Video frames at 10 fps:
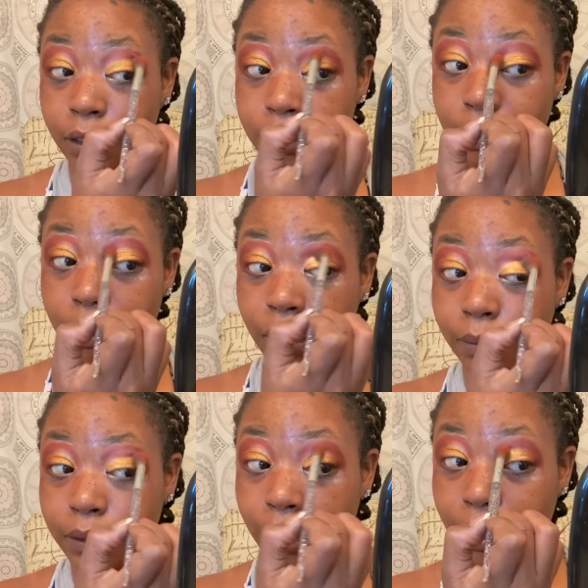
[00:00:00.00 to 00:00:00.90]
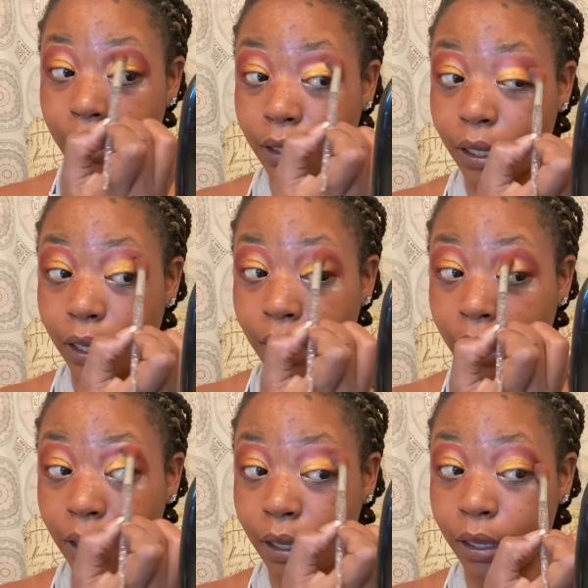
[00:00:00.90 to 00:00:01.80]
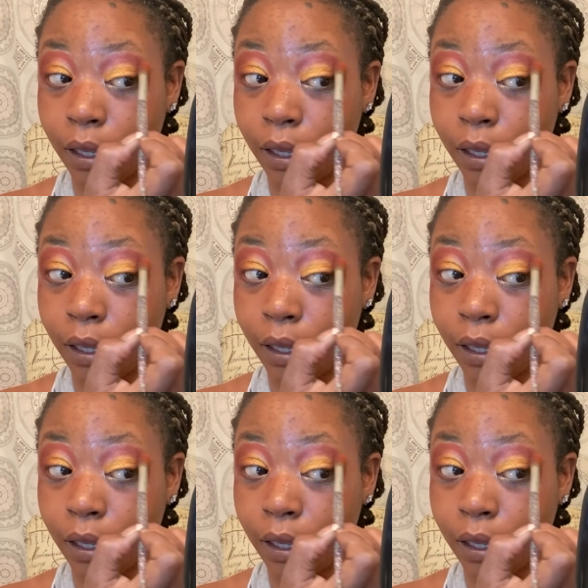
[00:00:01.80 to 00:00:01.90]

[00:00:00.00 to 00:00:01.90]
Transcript: So now I'm taking a